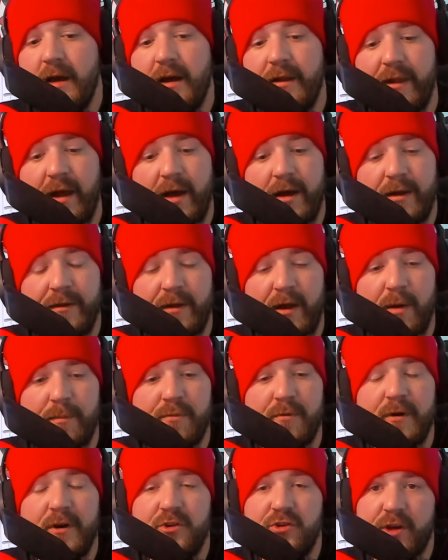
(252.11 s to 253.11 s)
that
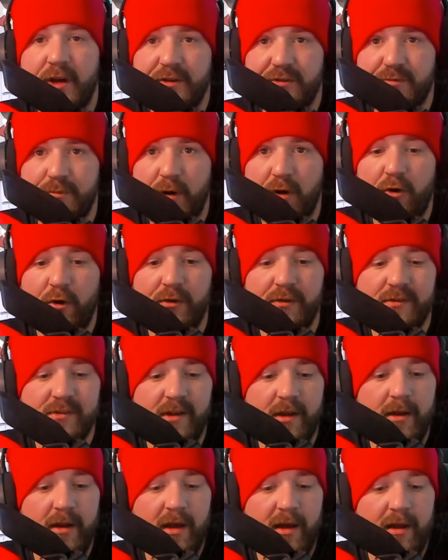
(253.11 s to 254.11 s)
appreciates my
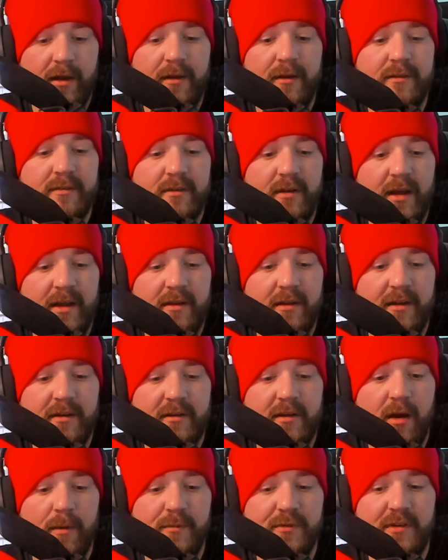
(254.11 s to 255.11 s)
content and
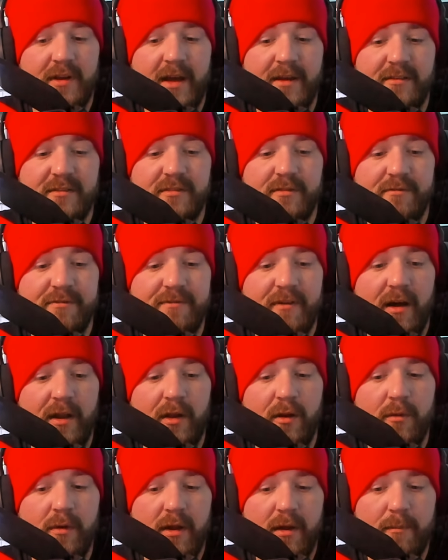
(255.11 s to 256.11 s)
comes and has some
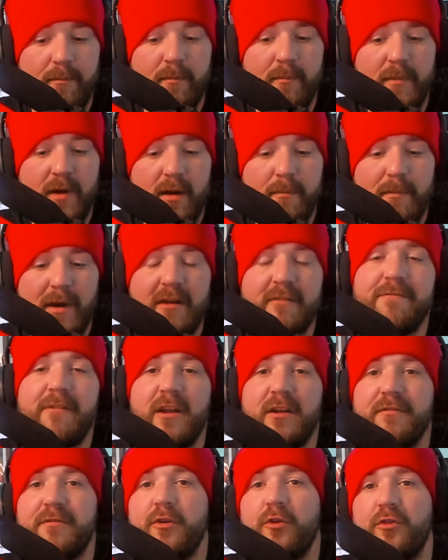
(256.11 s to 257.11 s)
fun and make fun
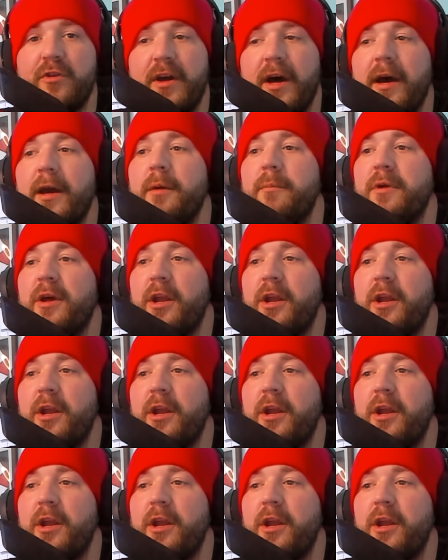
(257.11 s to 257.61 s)
of a good game.